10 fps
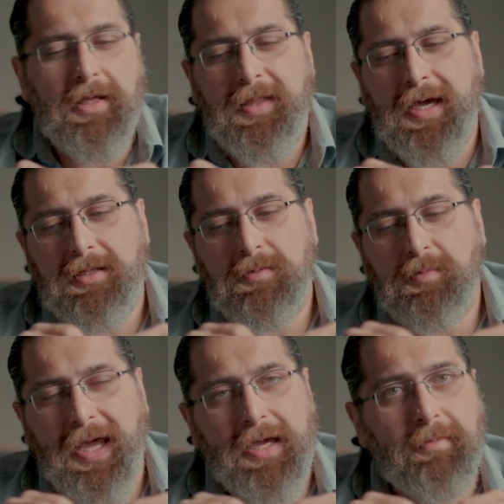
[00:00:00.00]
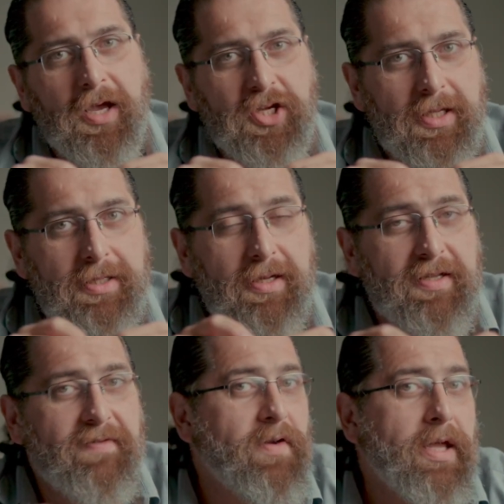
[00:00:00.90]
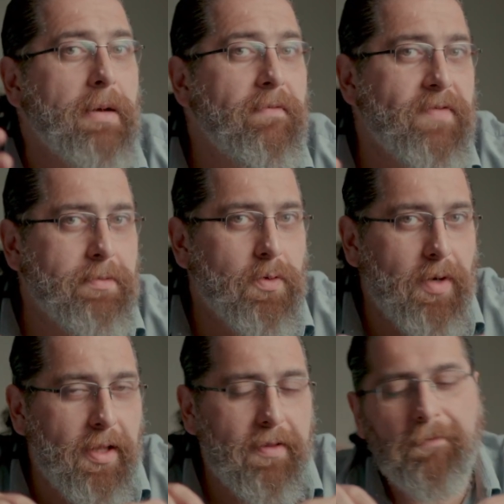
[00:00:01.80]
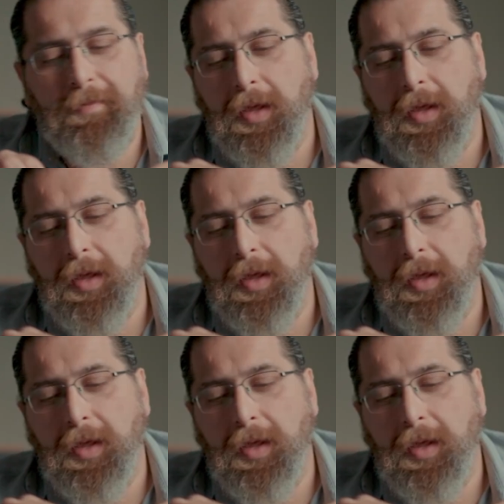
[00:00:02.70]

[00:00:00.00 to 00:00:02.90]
that Blackmagic Design is very comfortable with.